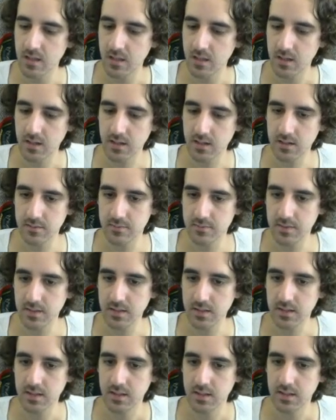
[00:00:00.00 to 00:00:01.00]
And I think
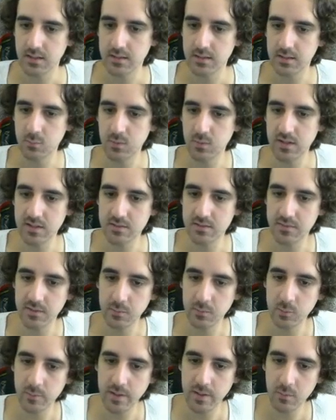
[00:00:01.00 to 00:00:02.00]
the one last thing we
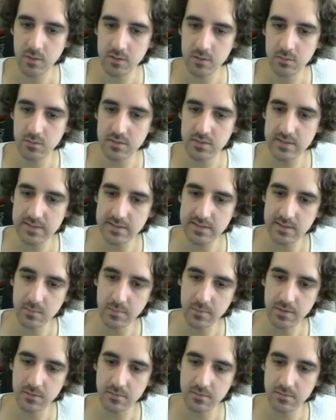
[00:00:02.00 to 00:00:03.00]
might want to do is add a little bit
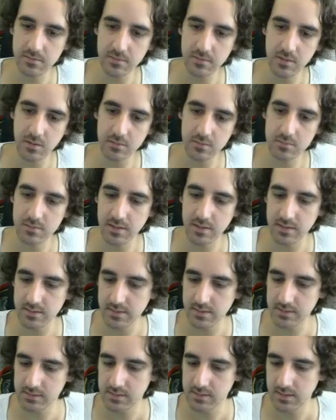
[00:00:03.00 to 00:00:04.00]
of God rays
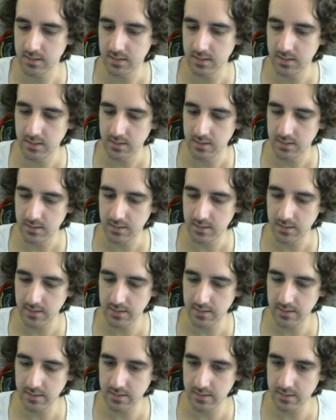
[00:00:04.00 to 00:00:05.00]
here,
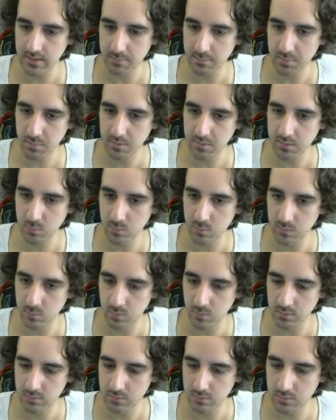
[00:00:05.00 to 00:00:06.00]
and I probably will
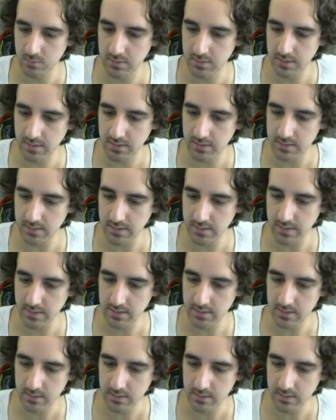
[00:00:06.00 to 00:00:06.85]
want to do that at the end,